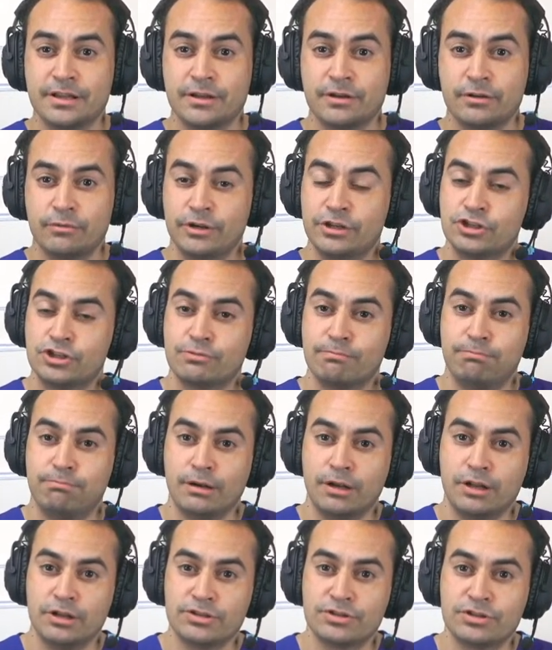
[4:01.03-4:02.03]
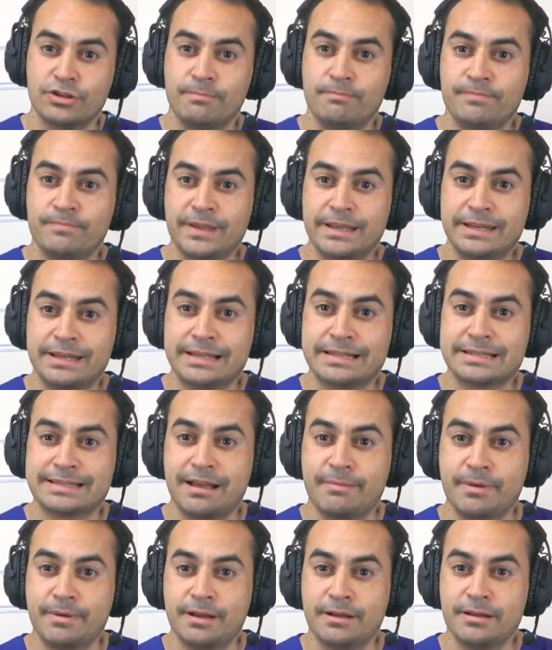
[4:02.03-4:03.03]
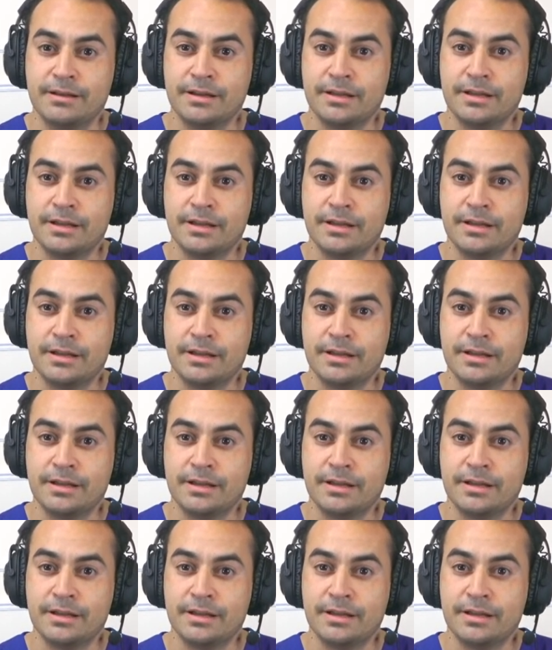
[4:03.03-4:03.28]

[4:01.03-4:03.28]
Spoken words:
which blossom in the summer,